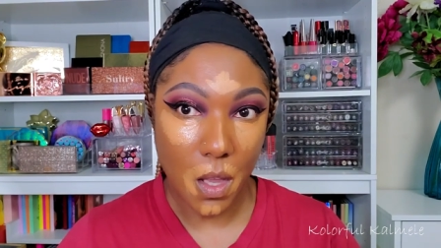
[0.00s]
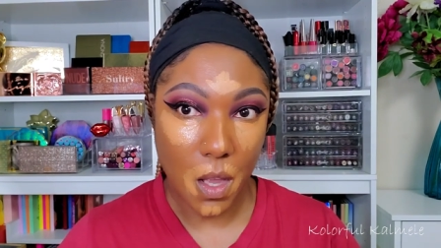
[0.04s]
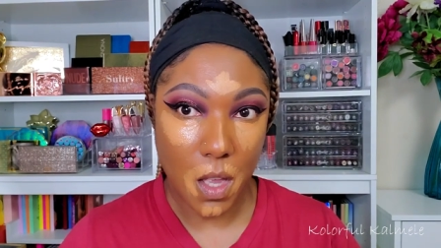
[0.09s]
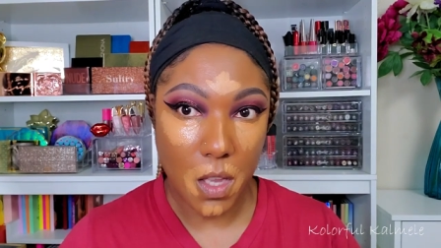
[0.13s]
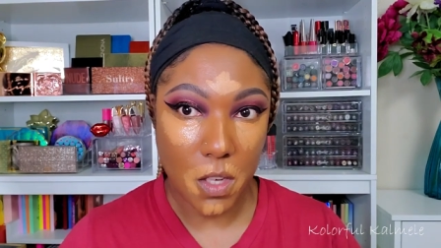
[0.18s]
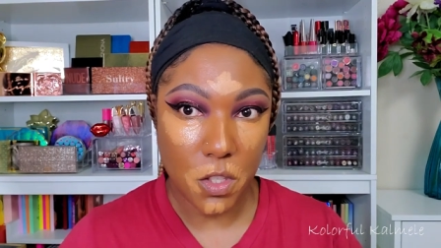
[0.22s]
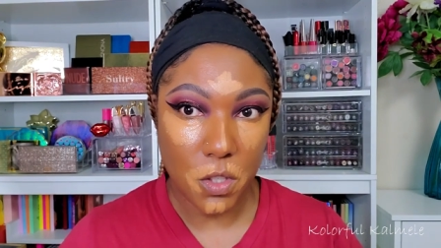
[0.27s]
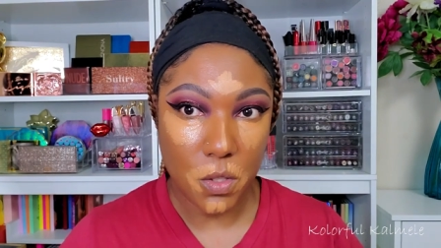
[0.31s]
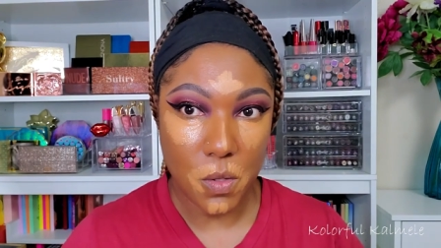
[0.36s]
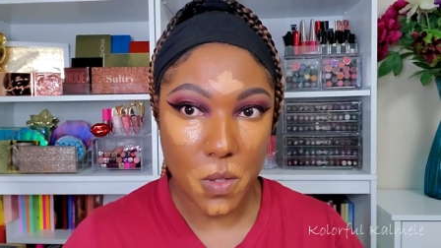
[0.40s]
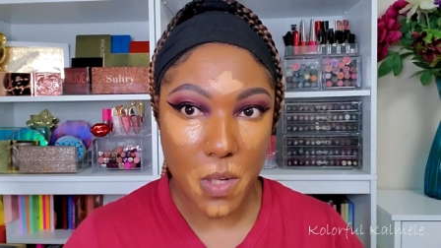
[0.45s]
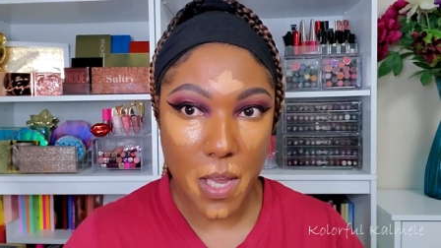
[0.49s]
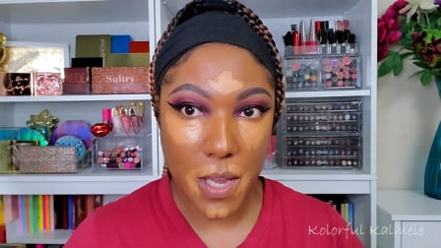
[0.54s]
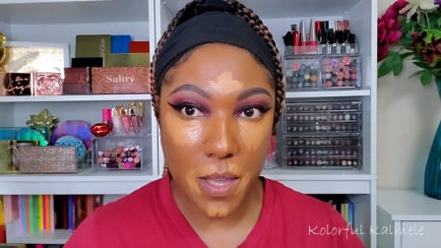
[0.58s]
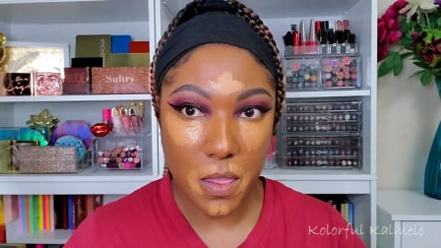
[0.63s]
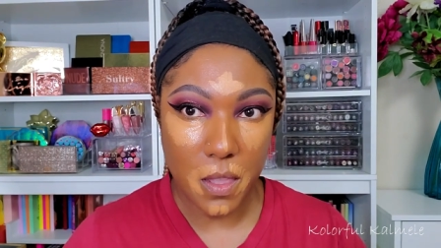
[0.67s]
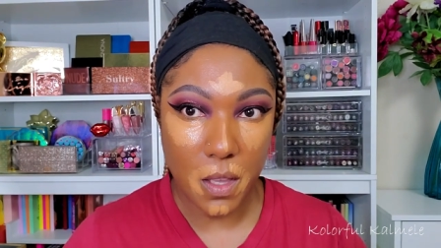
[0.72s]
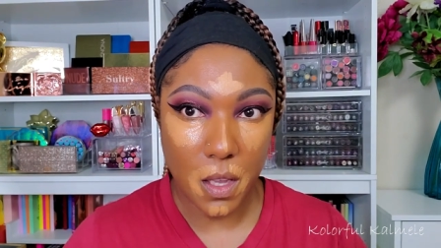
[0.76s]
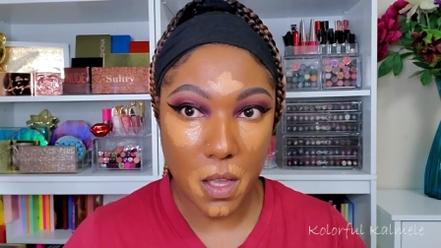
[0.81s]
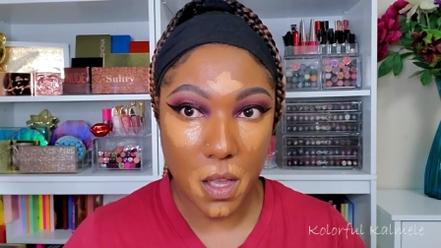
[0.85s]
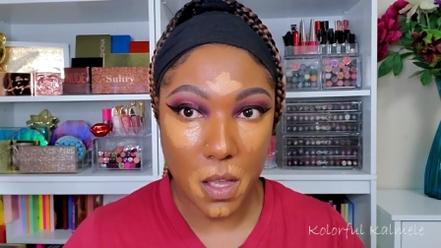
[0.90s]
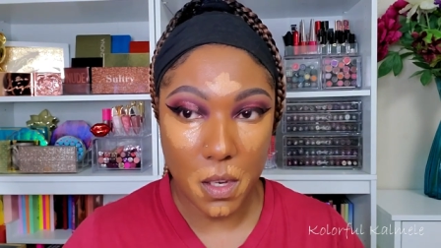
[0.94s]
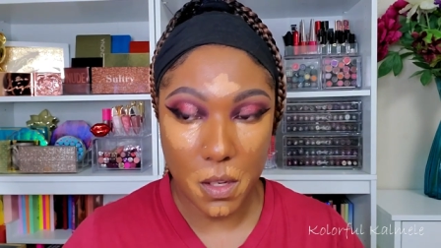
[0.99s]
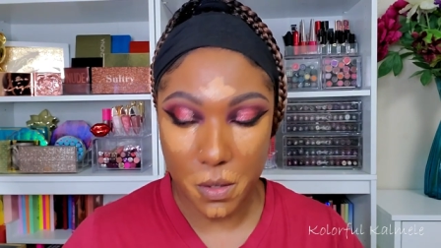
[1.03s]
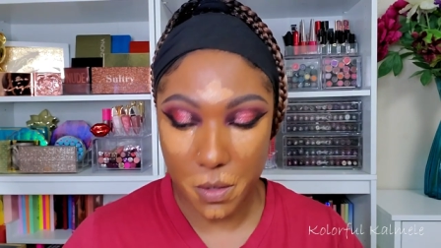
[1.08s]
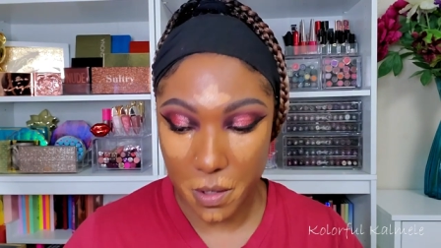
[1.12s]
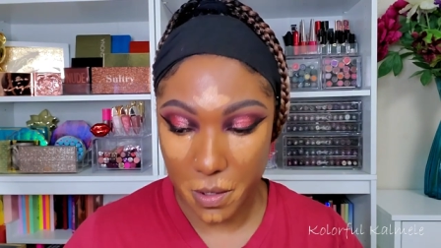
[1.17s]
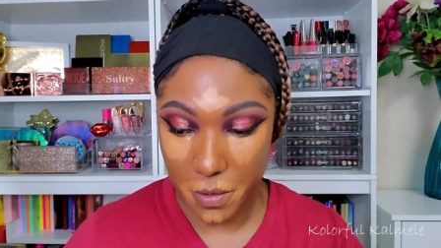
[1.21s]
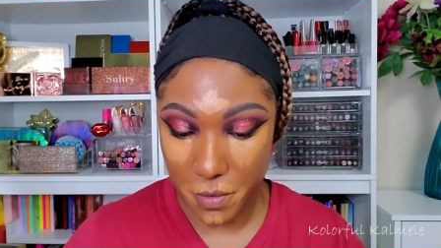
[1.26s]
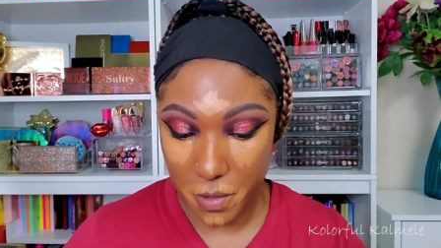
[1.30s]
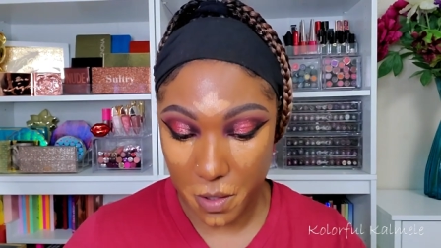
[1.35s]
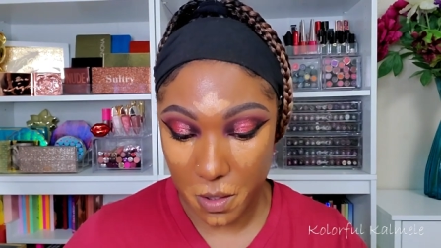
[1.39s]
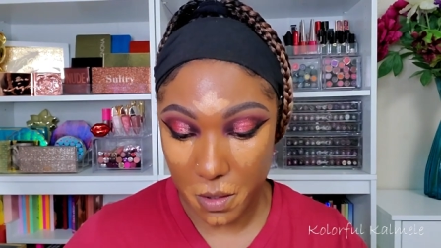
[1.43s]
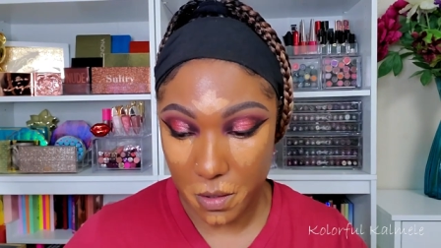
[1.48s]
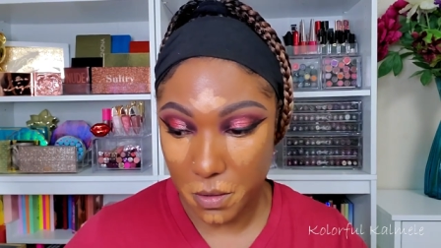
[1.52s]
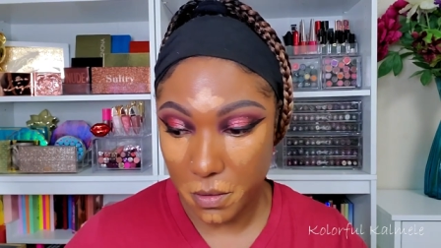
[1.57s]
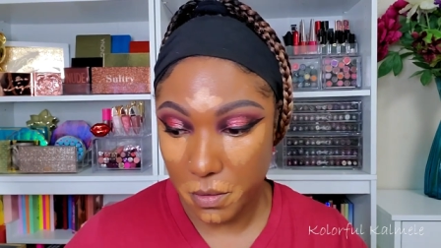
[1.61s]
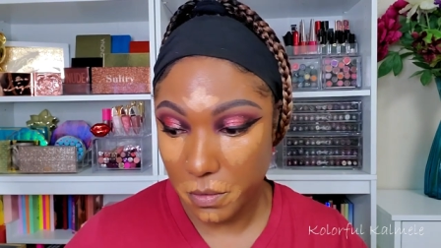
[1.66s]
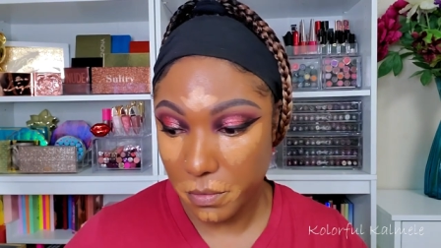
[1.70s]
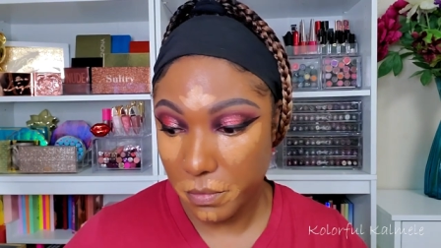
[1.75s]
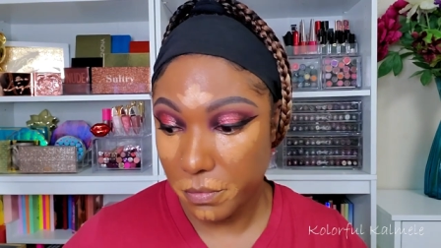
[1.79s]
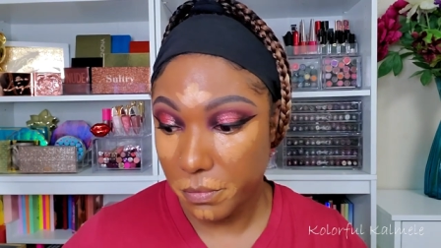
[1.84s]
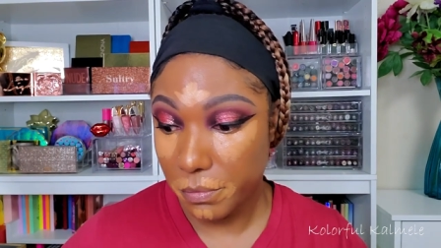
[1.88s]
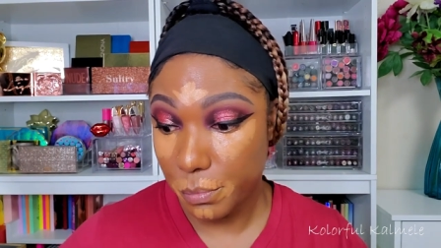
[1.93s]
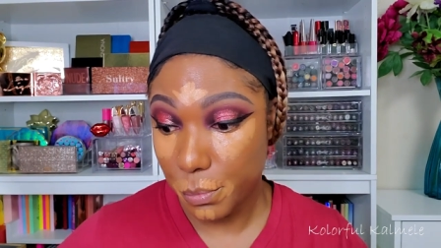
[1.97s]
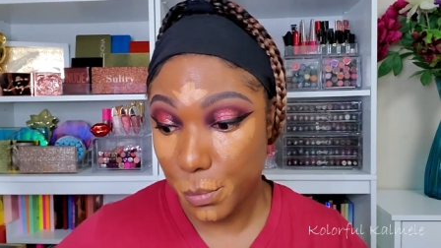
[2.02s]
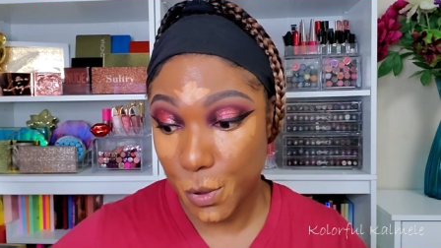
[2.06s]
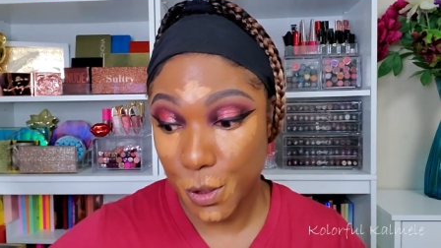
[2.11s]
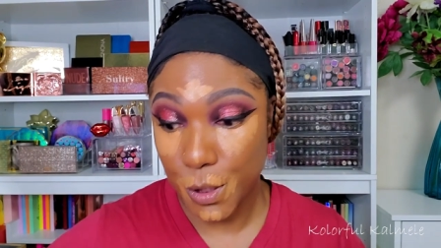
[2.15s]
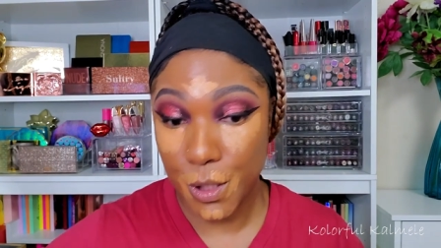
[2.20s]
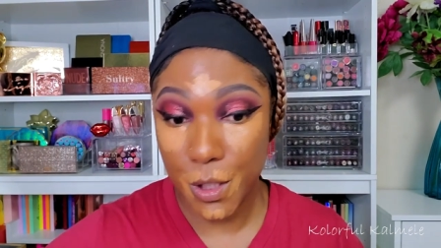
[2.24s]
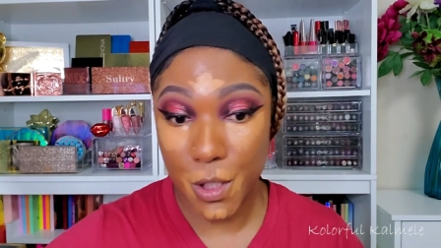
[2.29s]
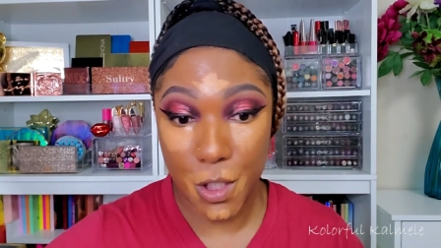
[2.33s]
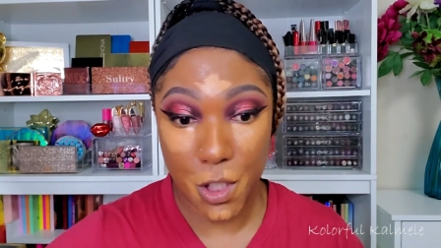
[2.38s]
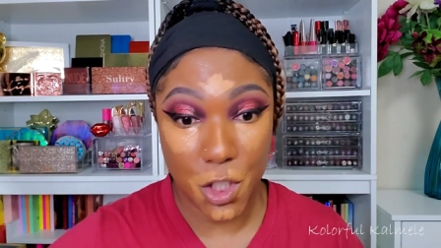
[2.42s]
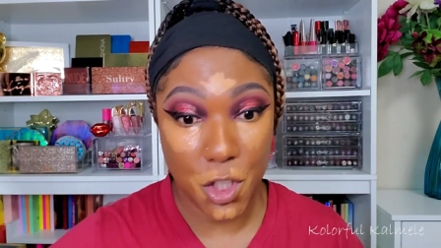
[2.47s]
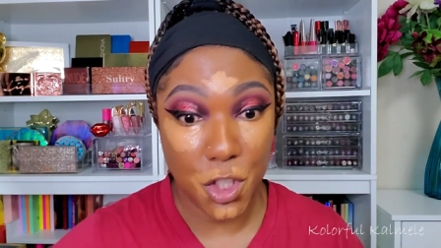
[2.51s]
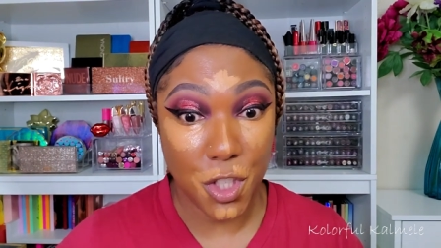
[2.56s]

I do like the color of it. But honey,